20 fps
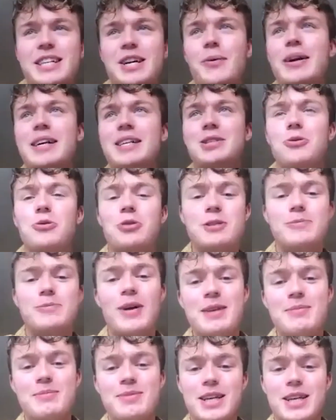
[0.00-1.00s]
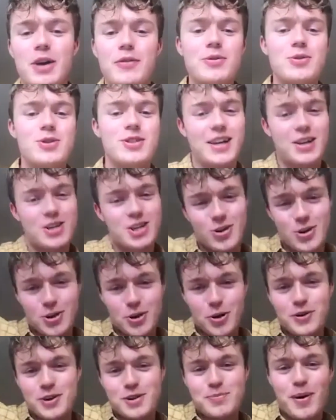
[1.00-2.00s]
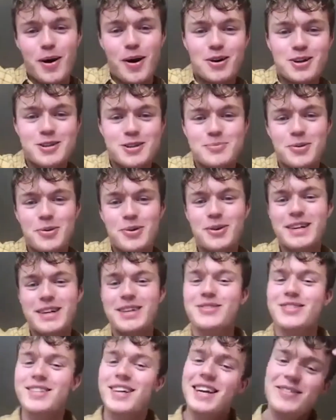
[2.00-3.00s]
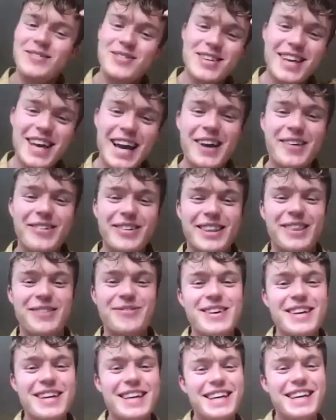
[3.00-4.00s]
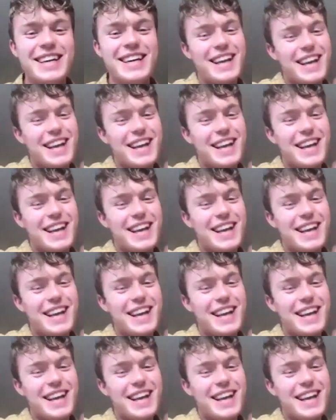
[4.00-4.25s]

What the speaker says: where he talks about himself, he was like showing off his passport. He was like, if you get with me,